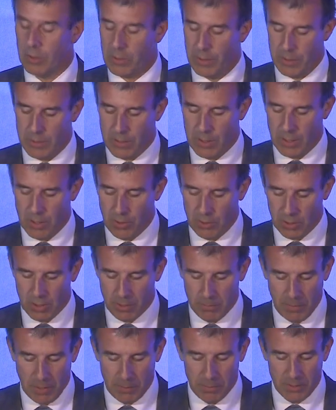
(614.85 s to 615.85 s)
continued
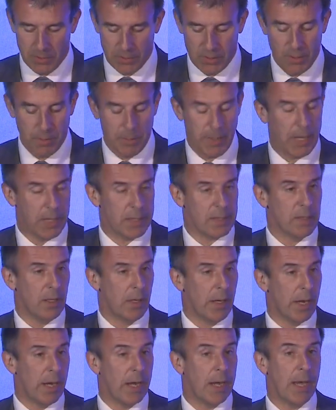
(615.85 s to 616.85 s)
commitment to the
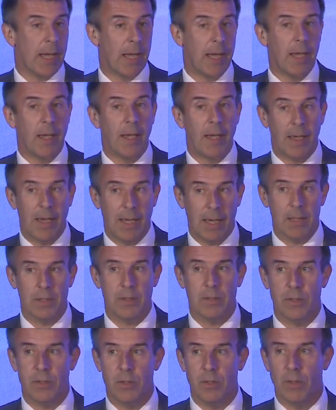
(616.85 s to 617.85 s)
BSIA
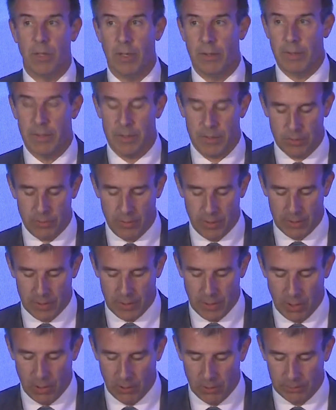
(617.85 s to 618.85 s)
and to our industry as a
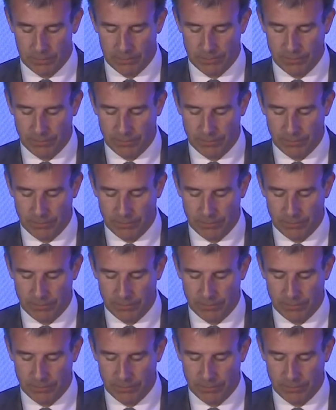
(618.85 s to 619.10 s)
whole.